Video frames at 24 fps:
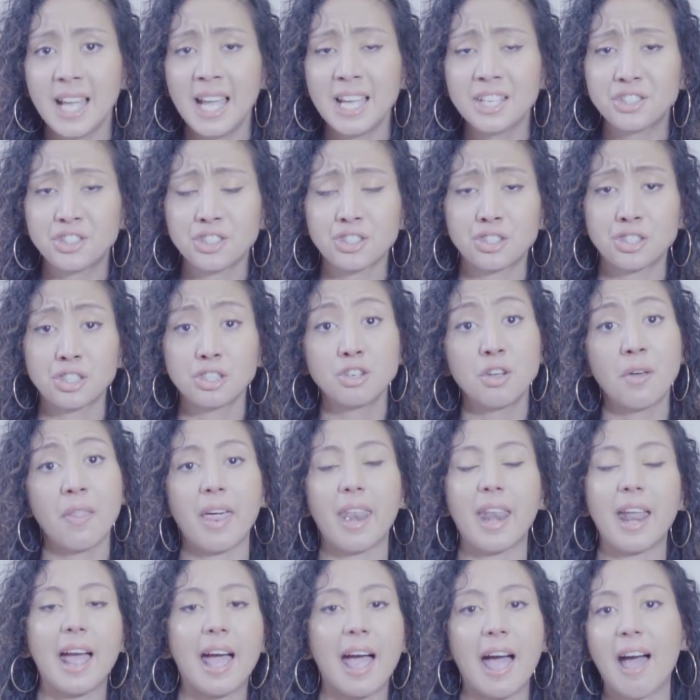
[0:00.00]
And just to know
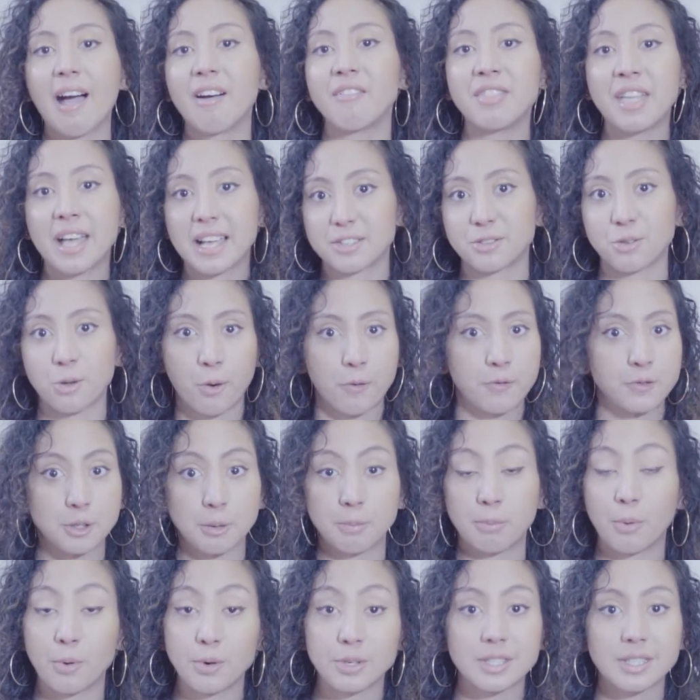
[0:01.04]
that I have that sort of
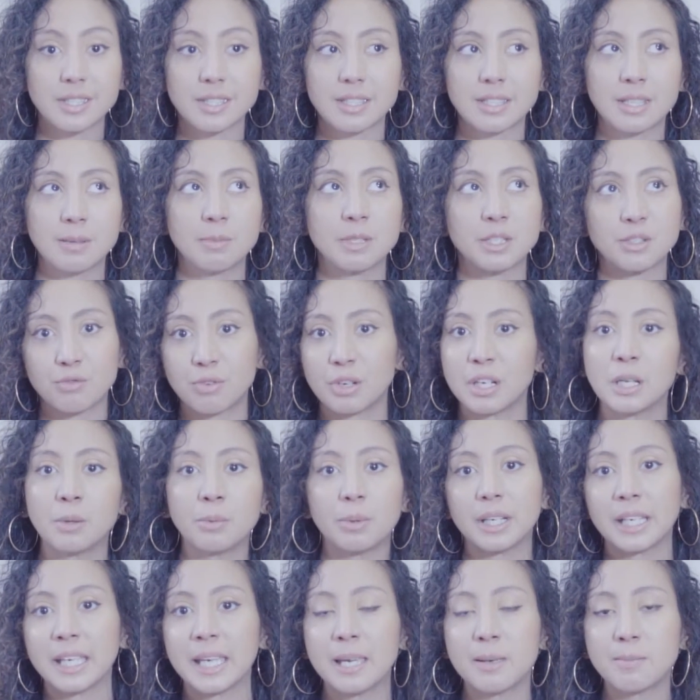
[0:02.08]
support system is really
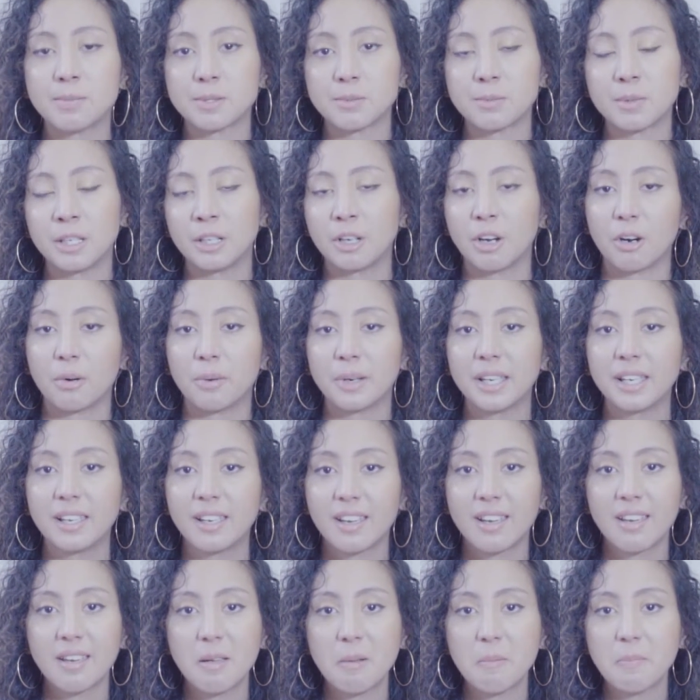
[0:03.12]
what keeps me
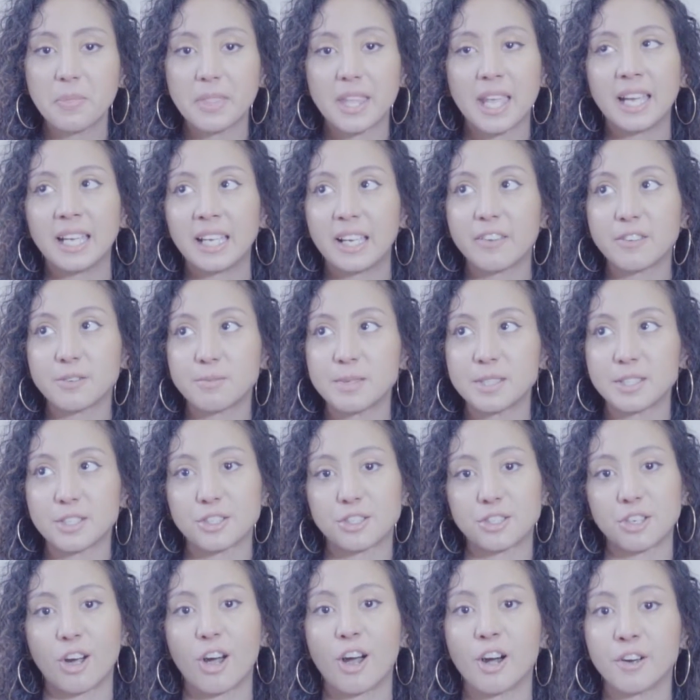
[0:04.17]
going and gives me
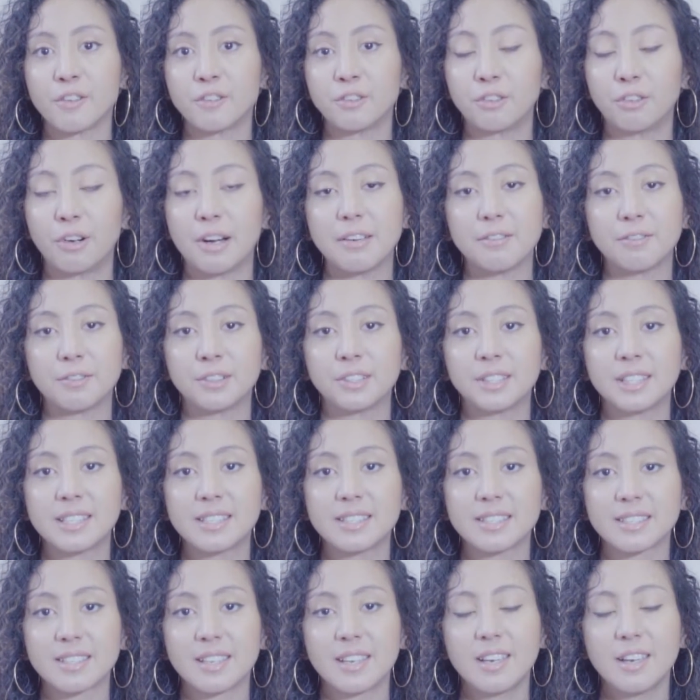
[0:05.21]
such a heart of
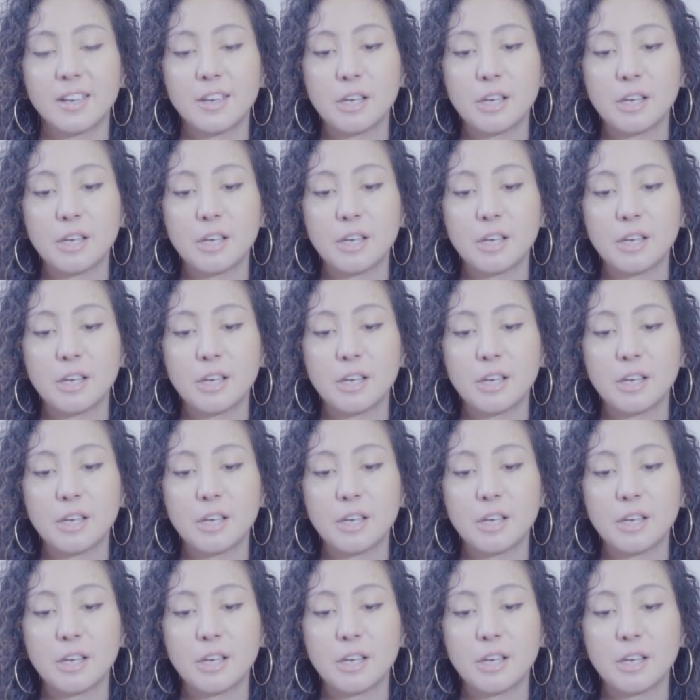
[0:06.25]
gratefulness.